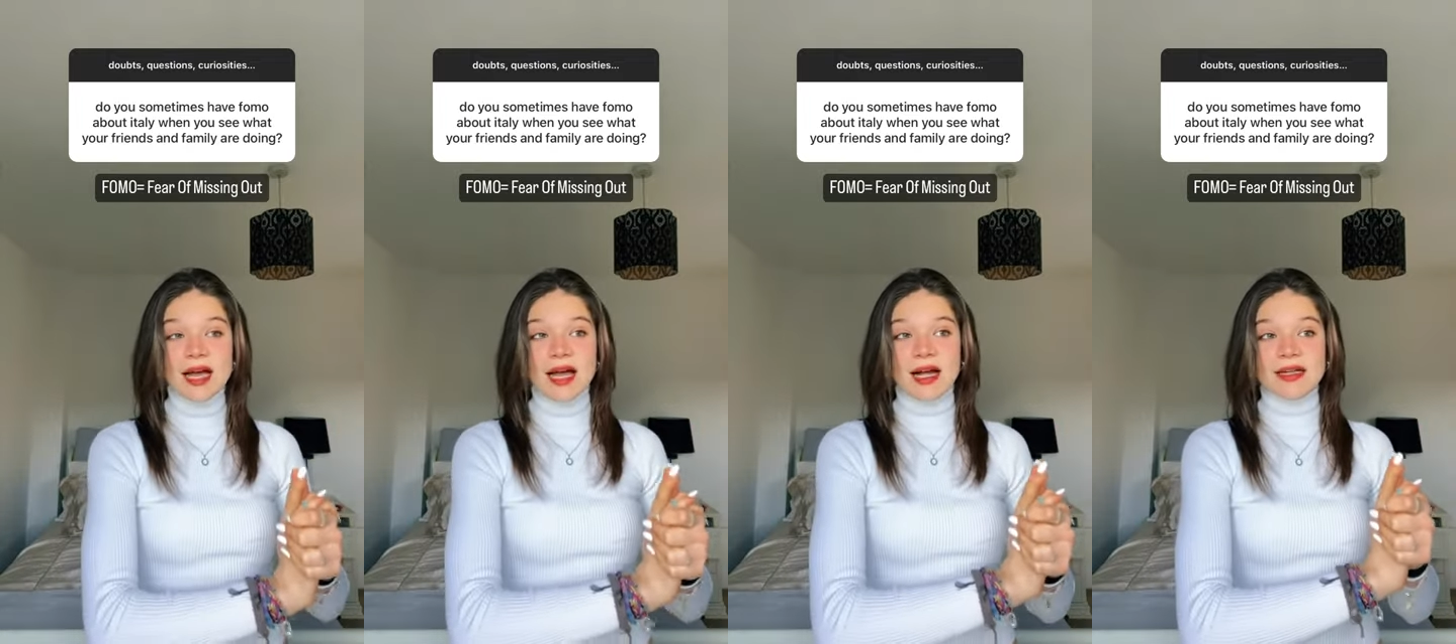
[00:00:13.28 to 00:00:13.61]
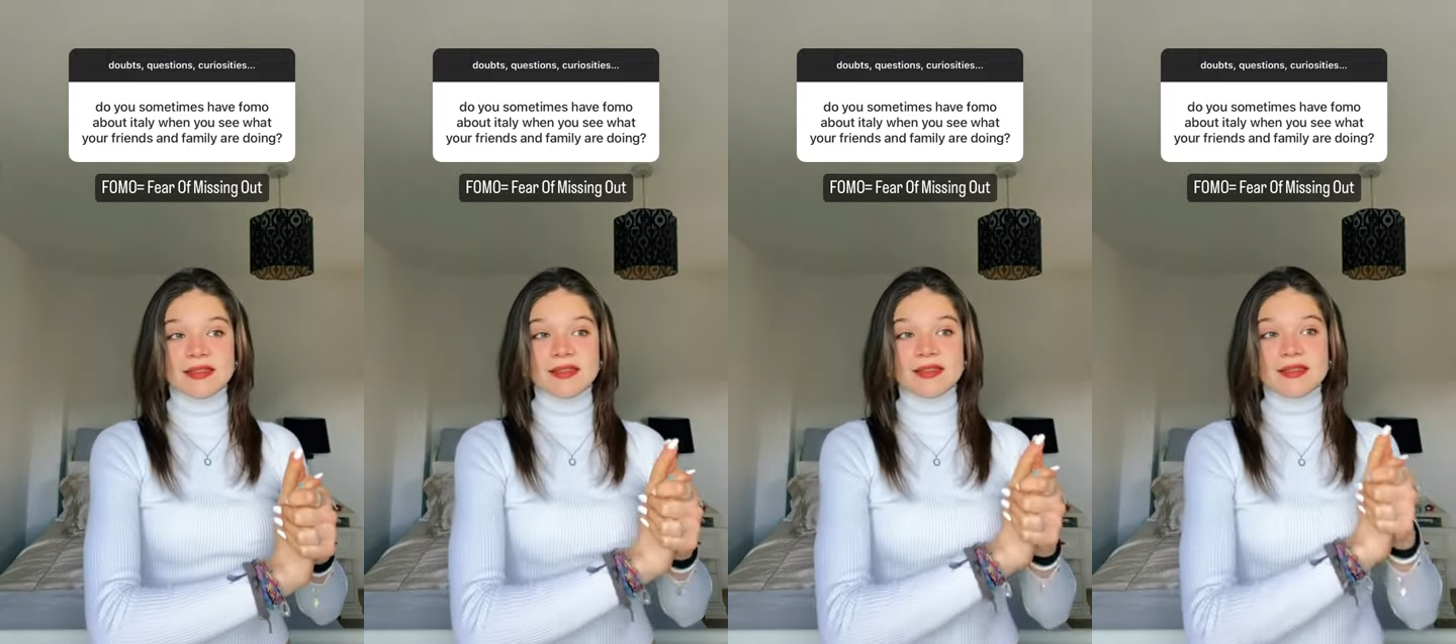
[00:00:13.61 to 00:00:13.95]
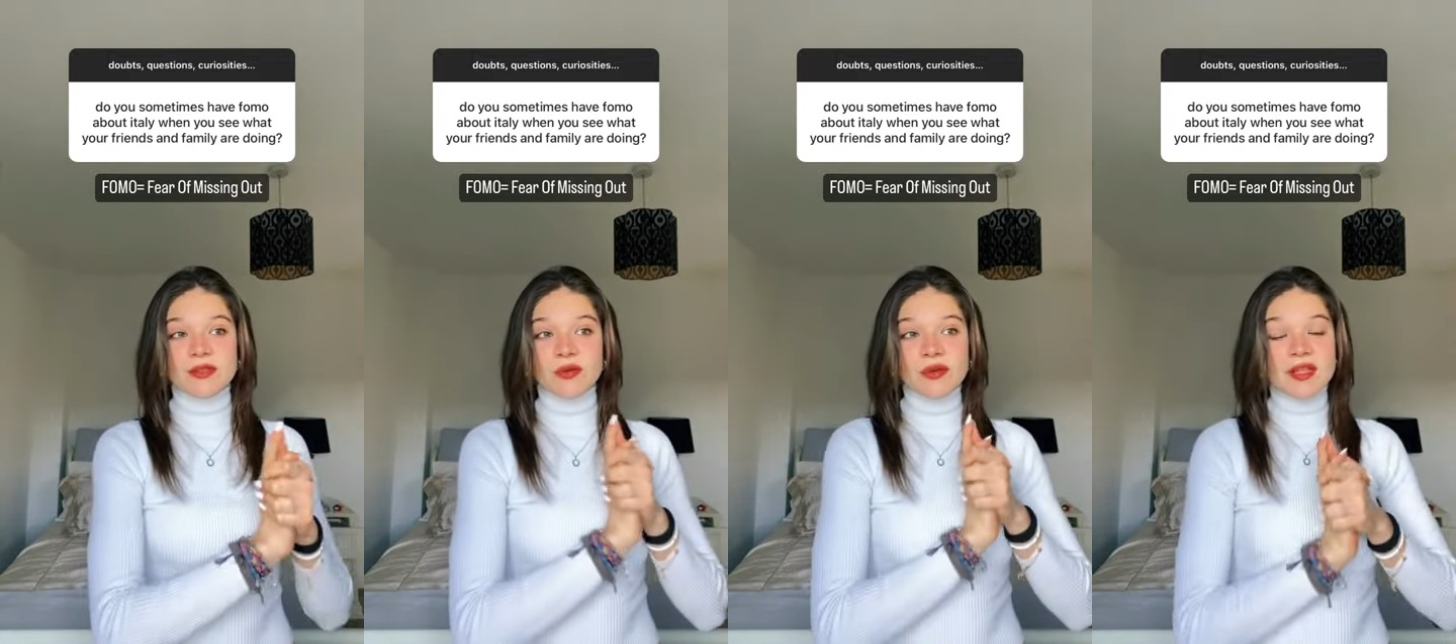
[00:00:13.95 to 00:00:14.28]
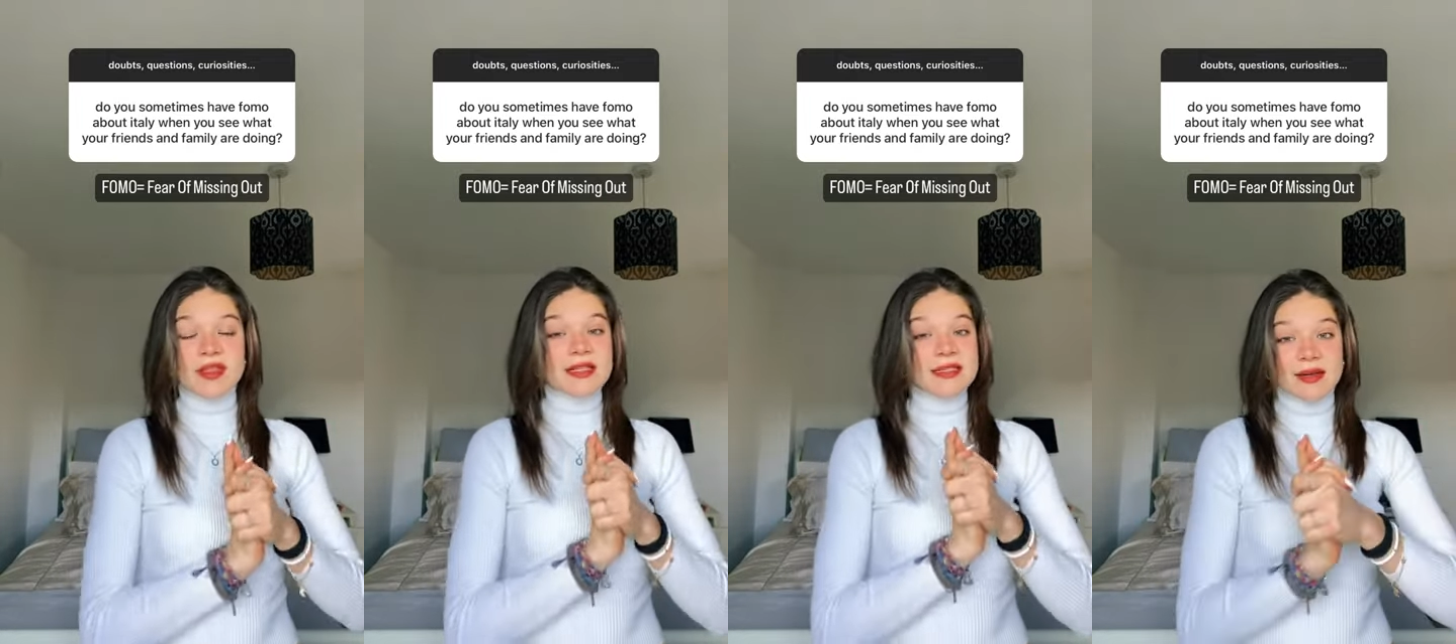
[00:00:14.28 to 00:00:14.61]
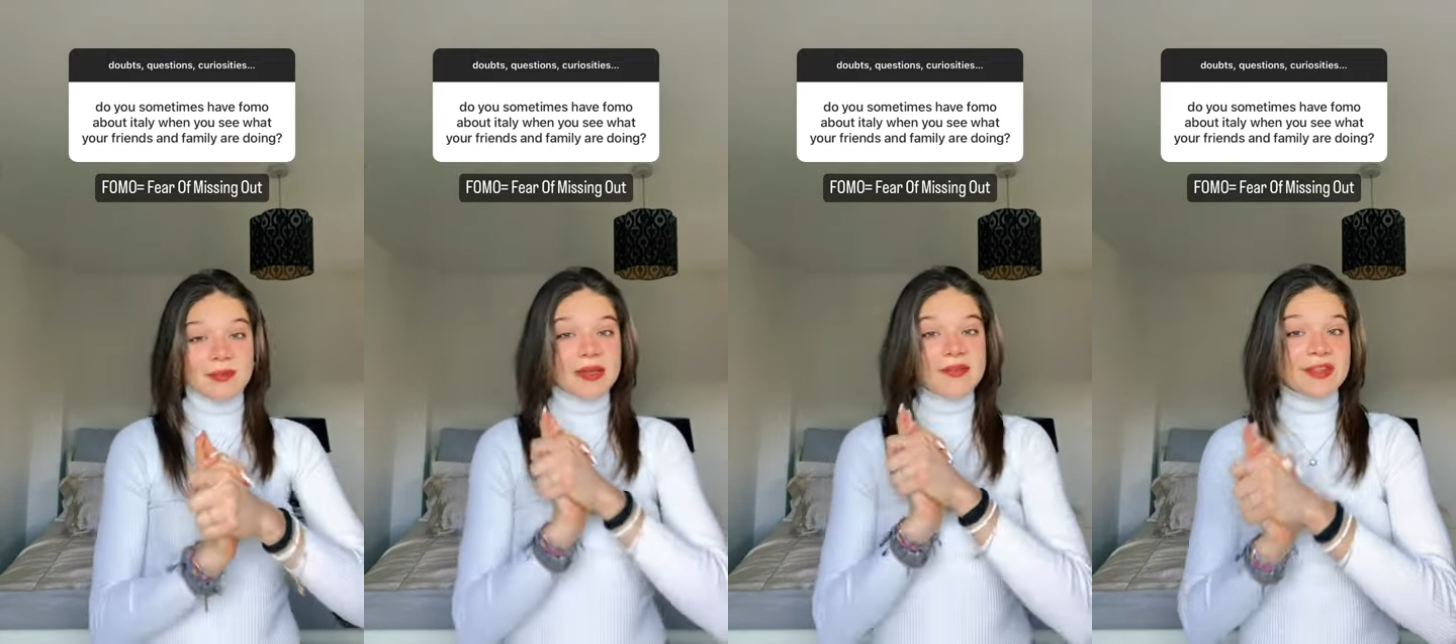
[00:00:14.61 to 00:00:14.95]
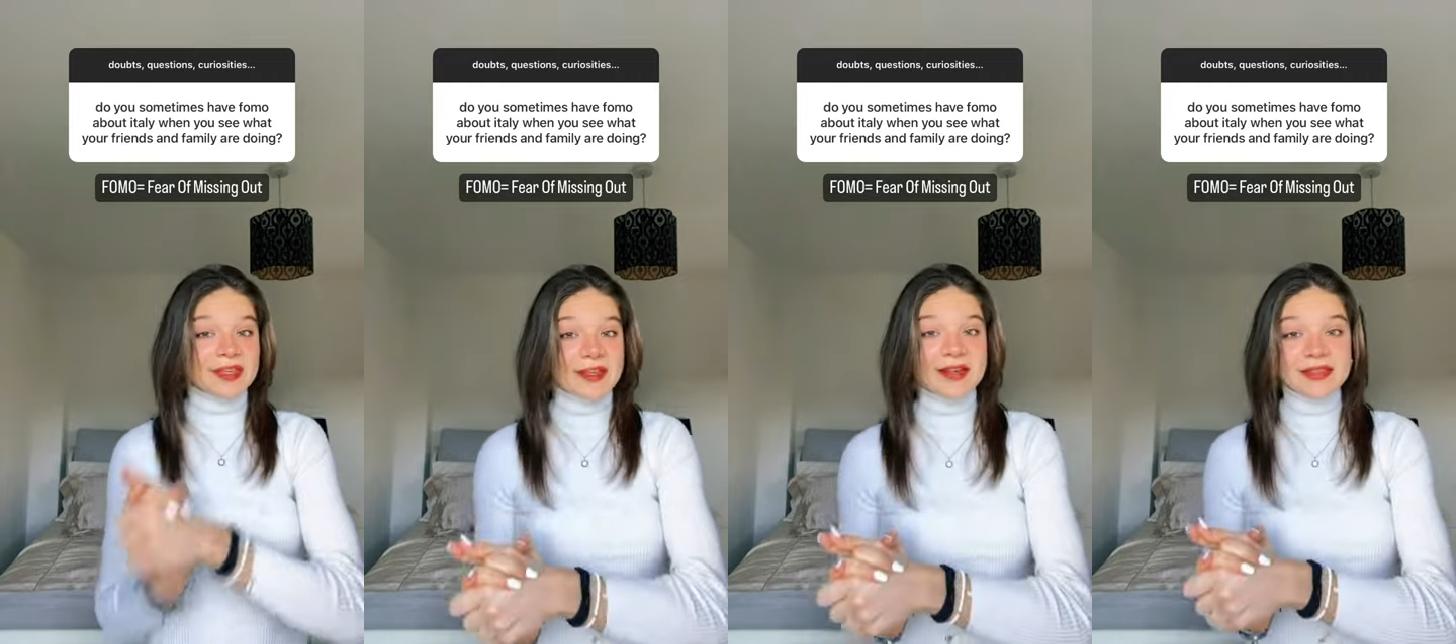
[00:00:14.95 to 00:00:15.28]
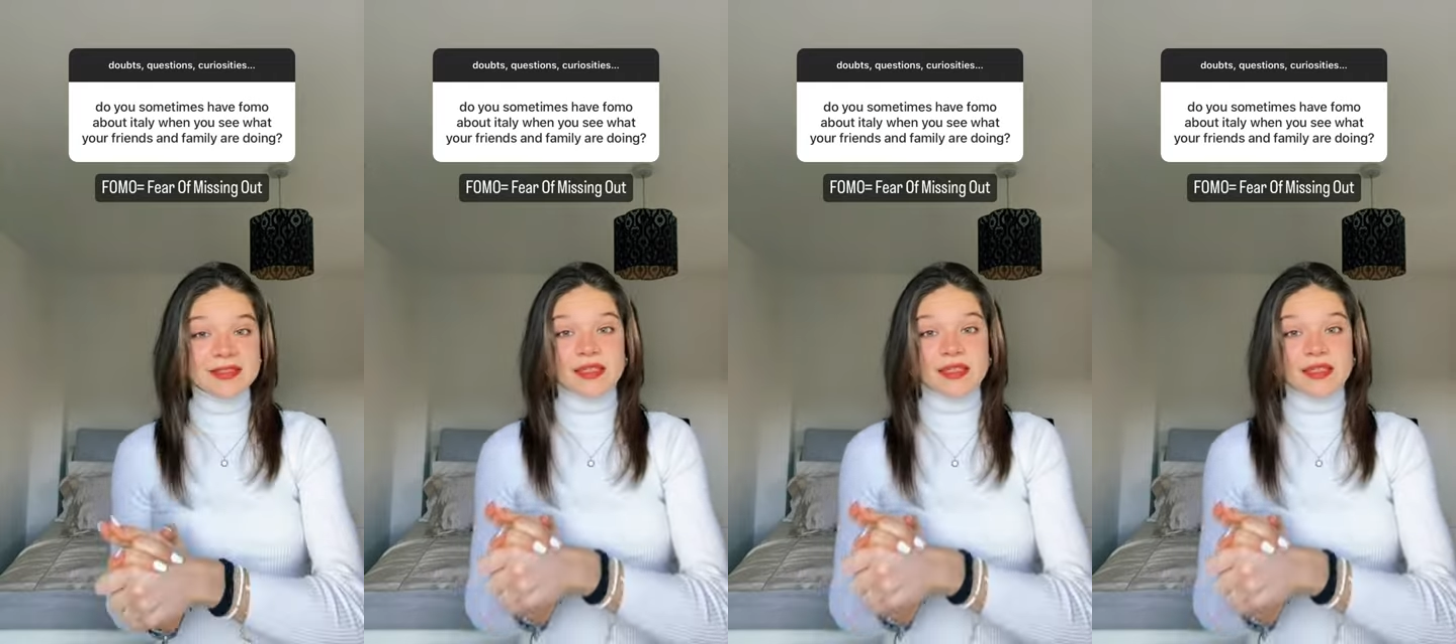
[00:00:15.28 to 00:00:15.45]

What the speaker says: And all the things that I'm living here,